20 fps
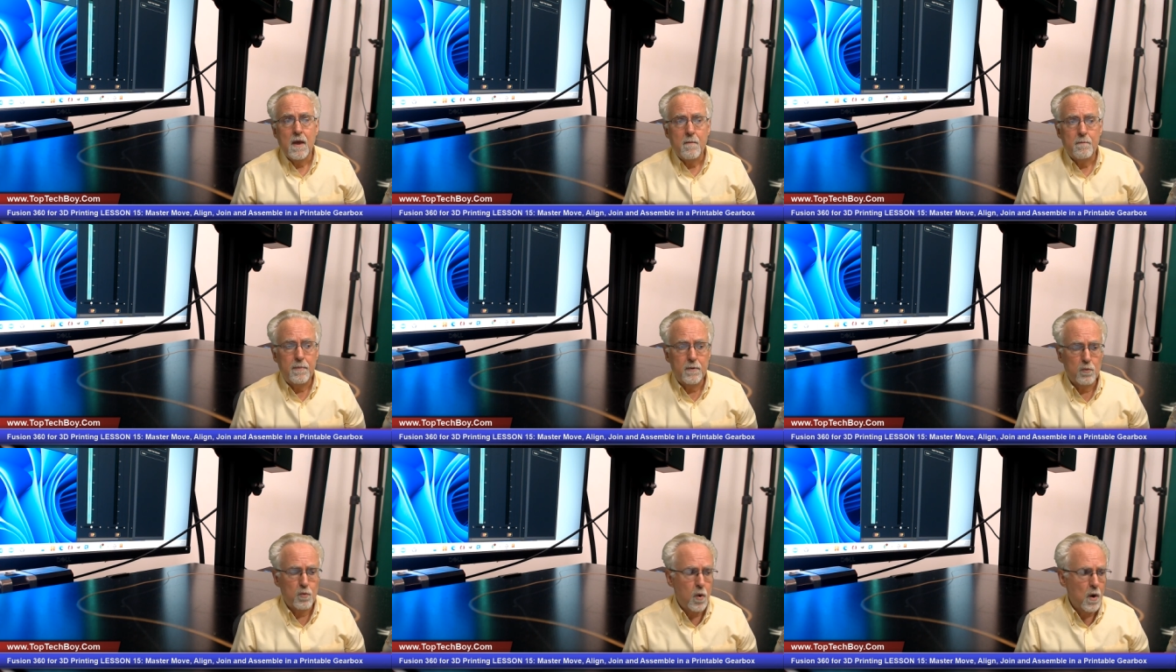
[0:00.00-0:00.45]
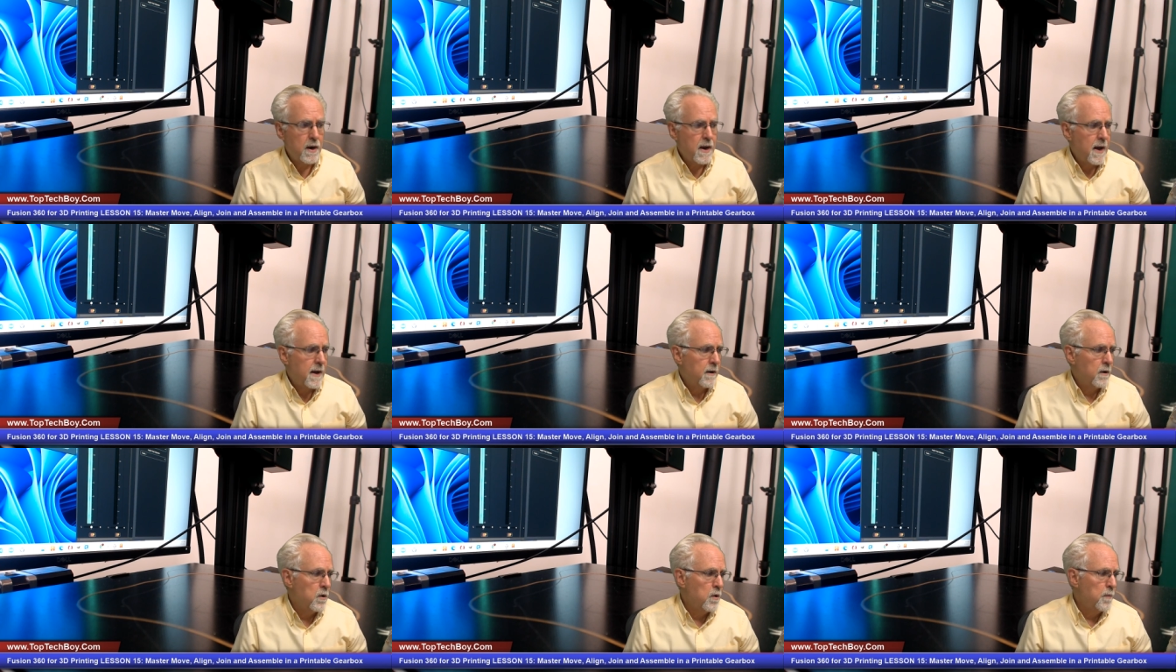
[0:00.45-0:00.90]
but what I
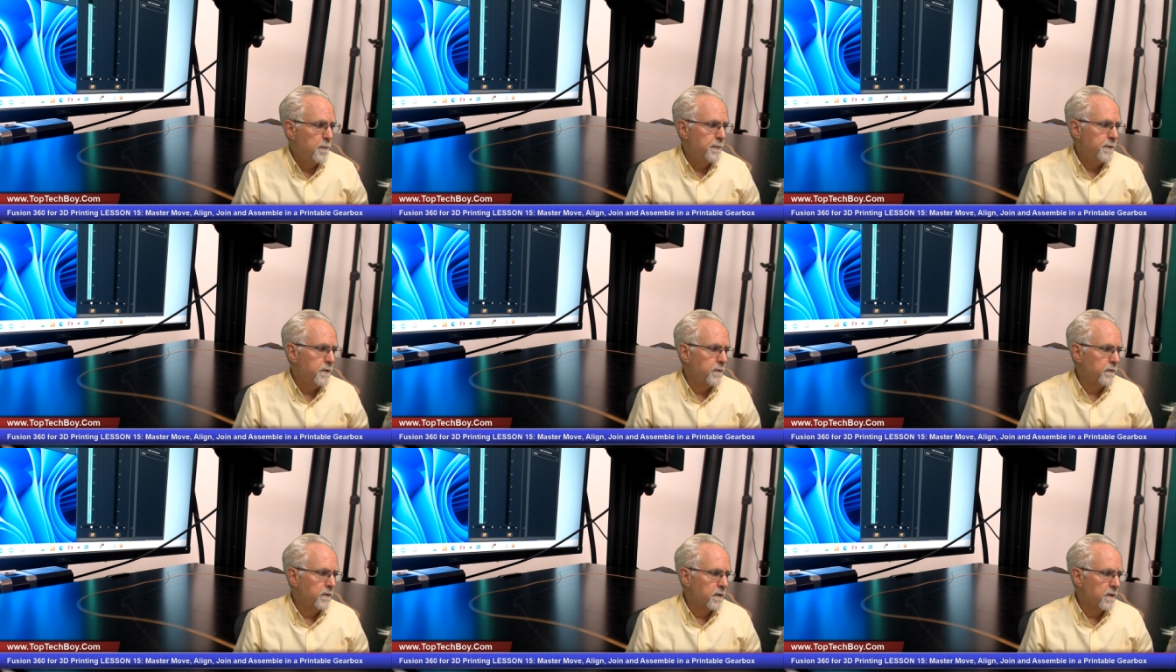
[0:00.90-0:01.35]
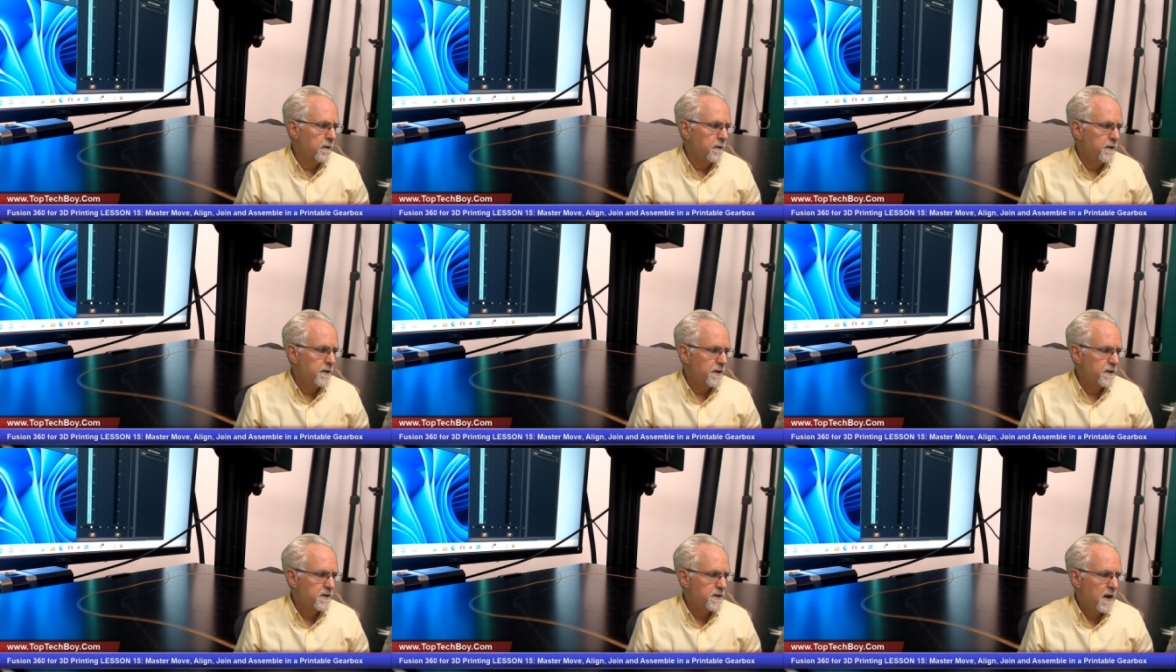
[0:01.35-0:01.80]
hope you
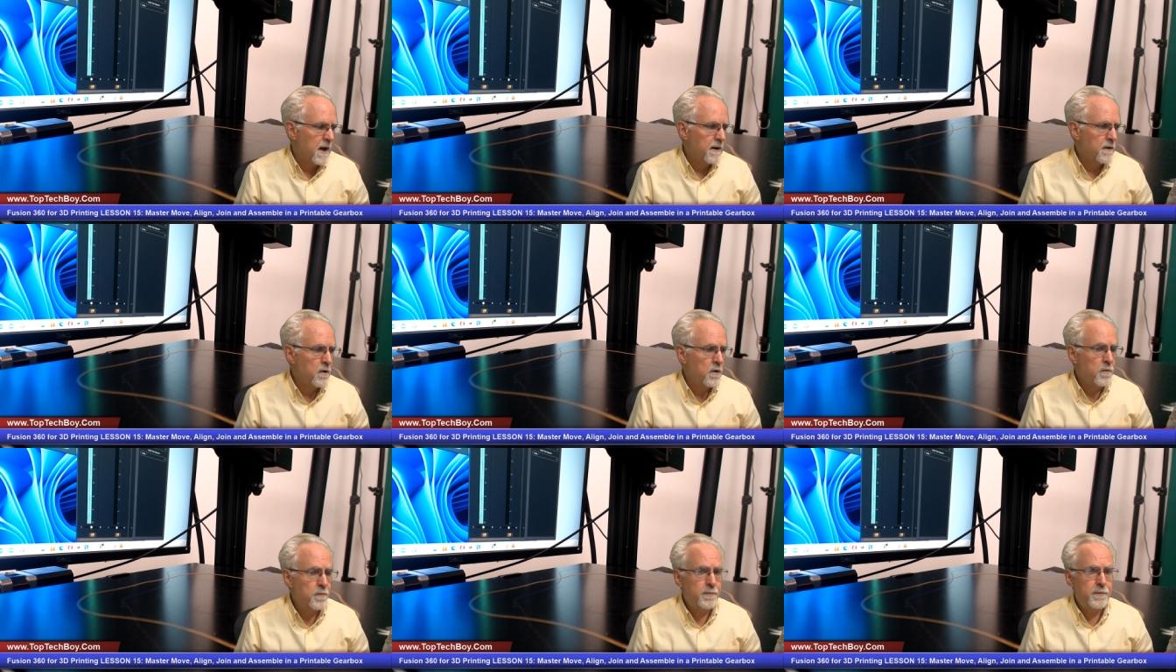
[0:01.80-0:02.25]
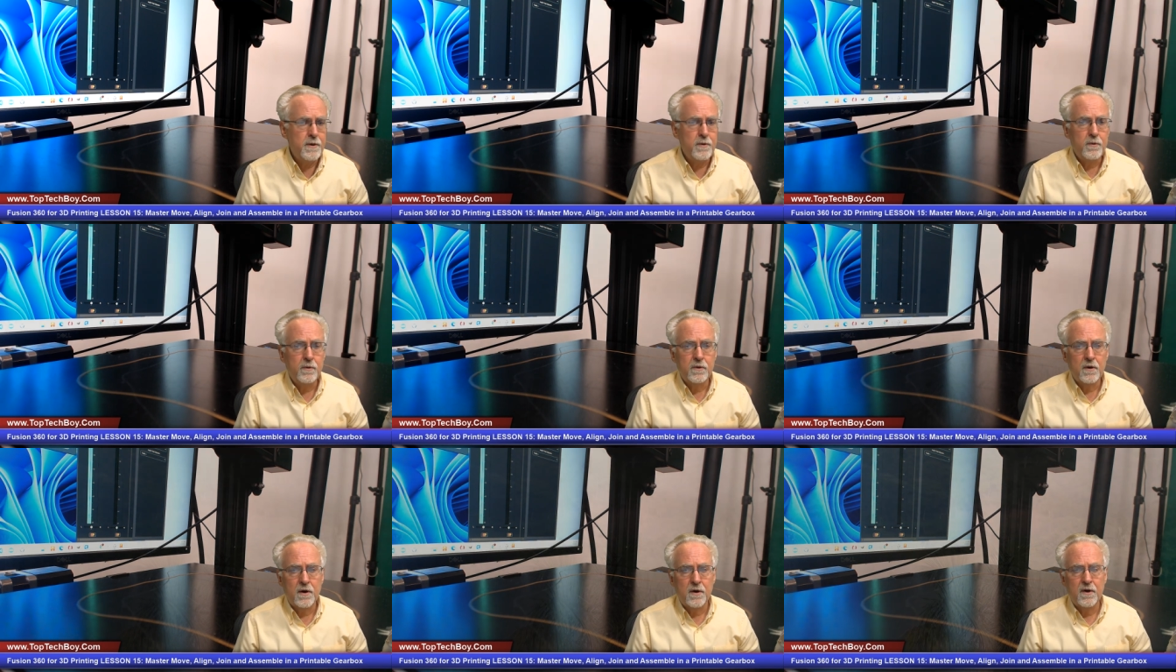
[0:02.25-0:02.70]
learned is I hope you
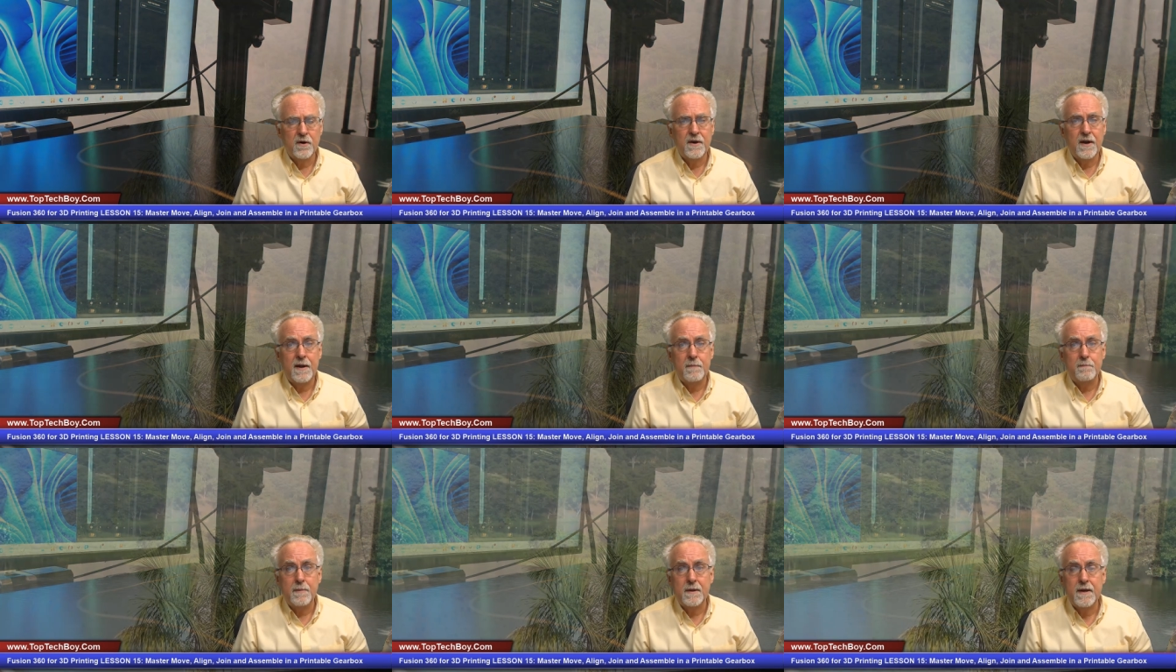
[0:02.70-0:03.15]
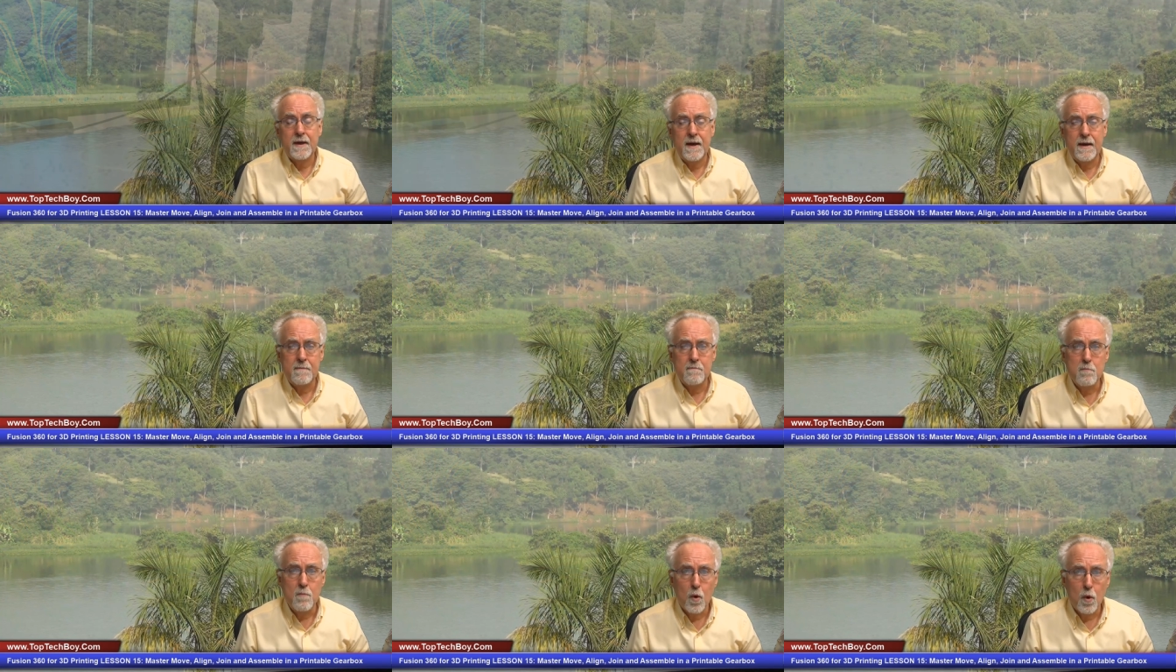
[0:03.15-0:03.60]
learned and
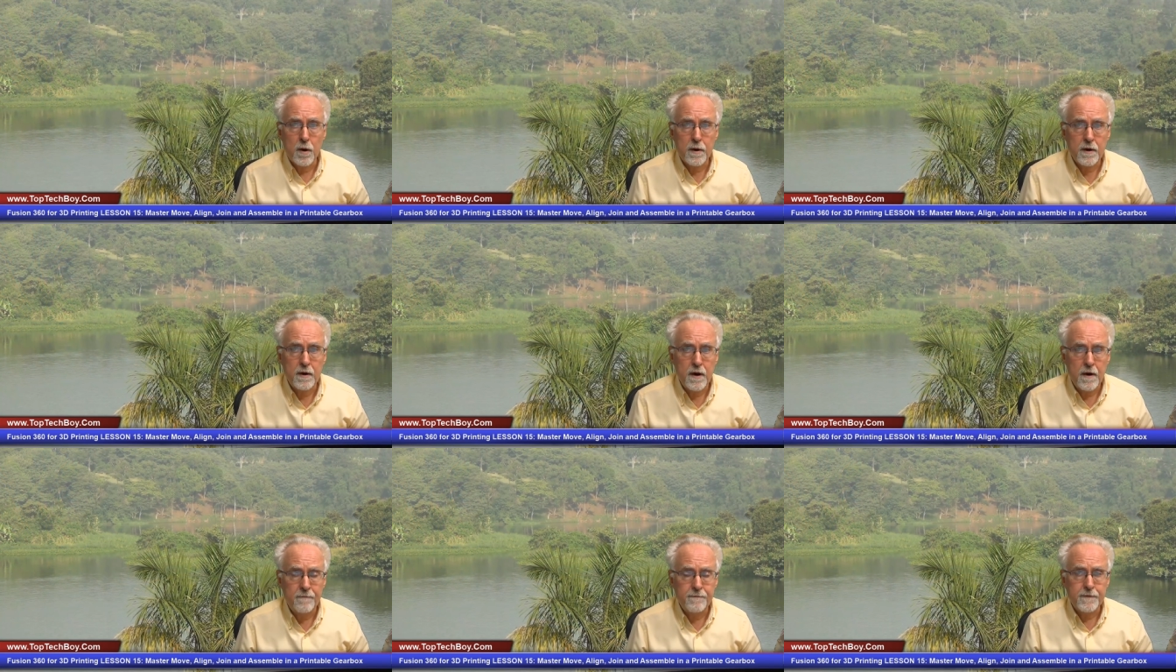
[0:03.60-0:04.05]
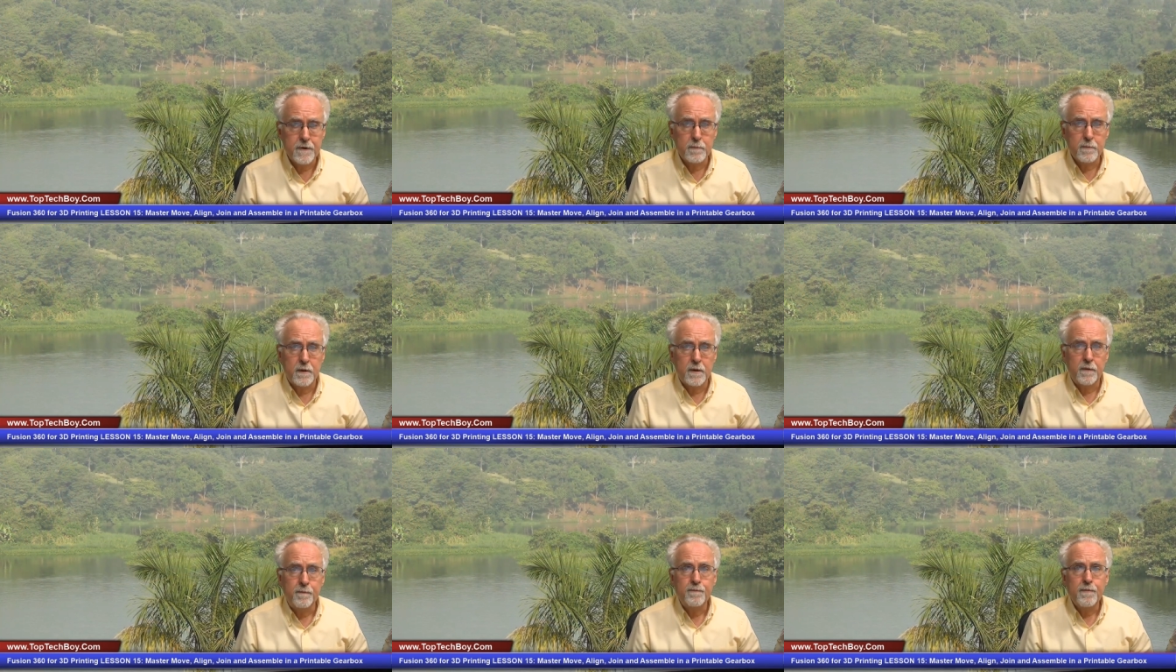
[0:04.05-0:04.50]
became more
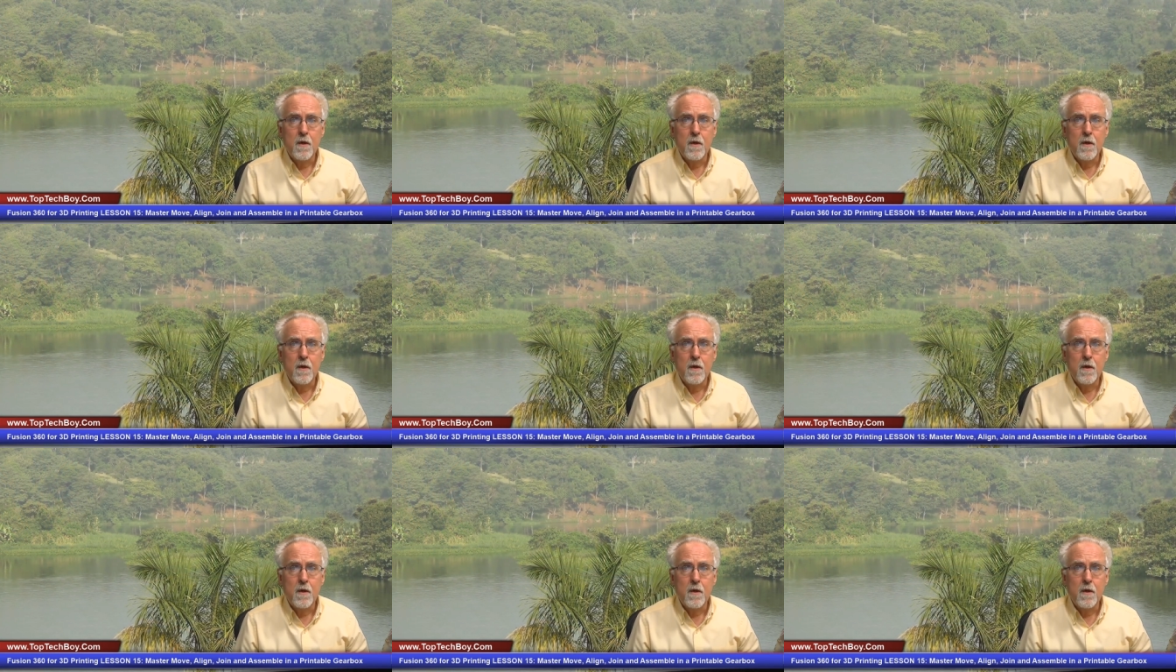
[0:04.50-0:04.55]
comfortable